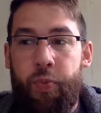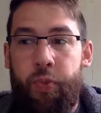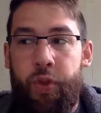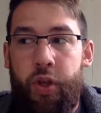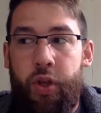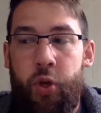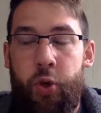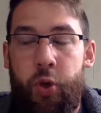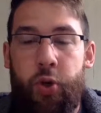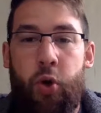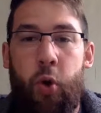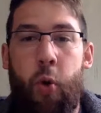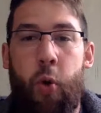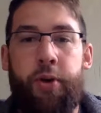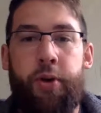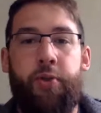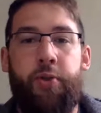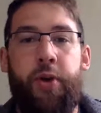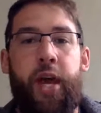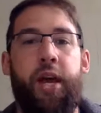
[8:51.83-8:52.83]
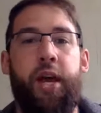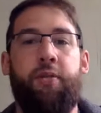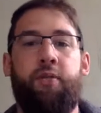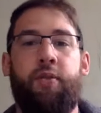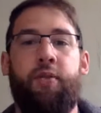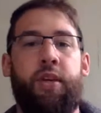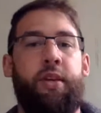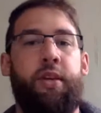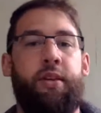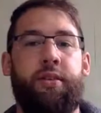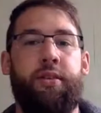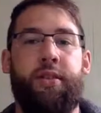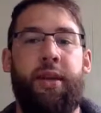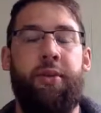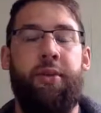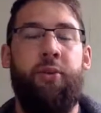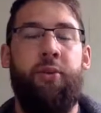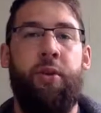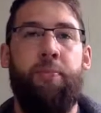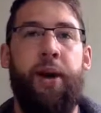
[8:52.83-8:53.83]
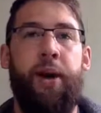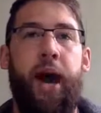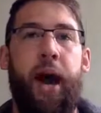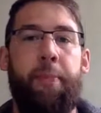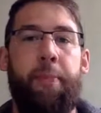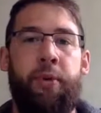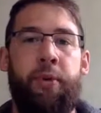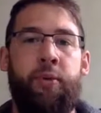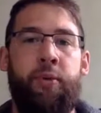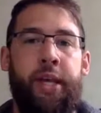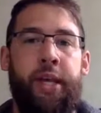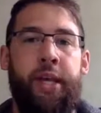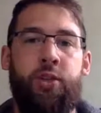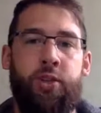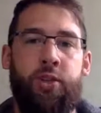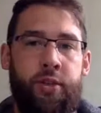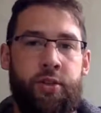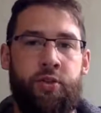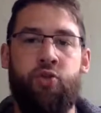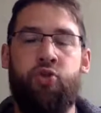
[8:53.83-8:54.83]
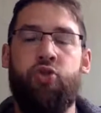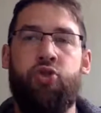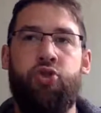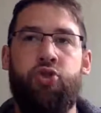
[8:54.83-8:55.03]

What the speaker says: you're going to have these different populations